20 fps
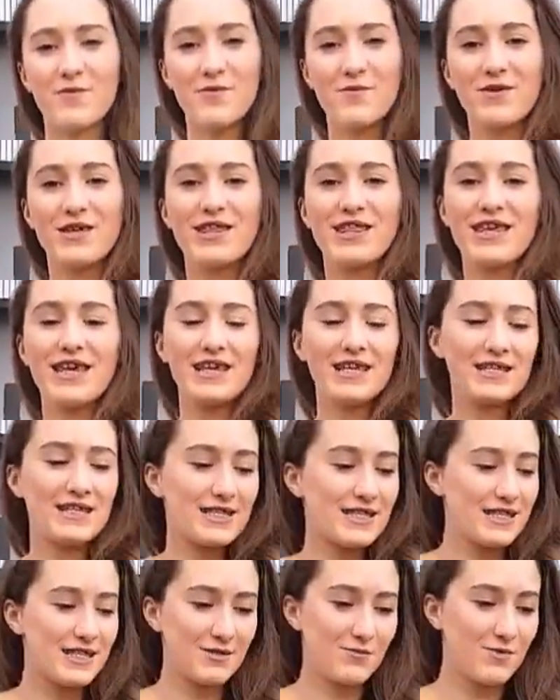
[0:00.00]
me with
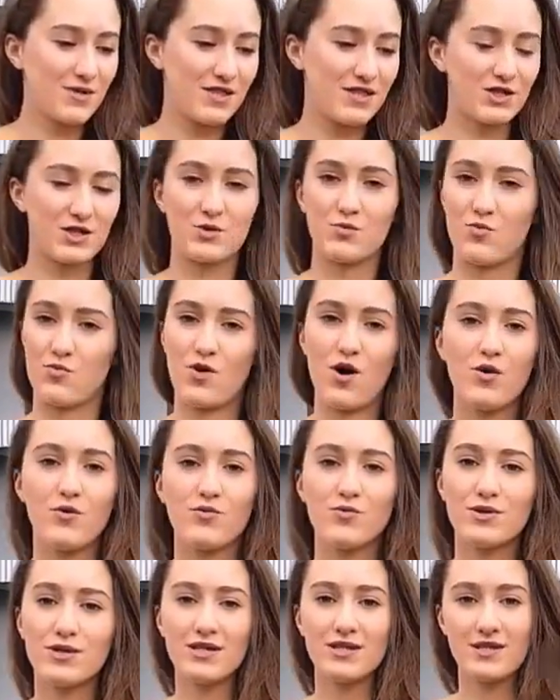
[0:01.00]
this
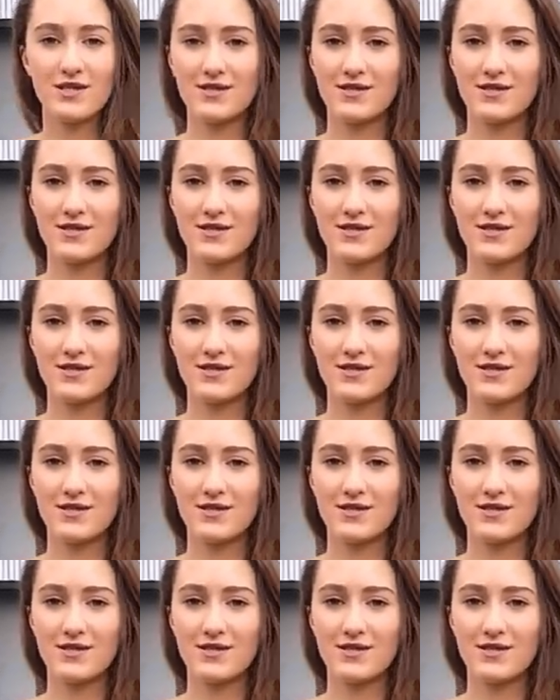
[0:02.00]
roast.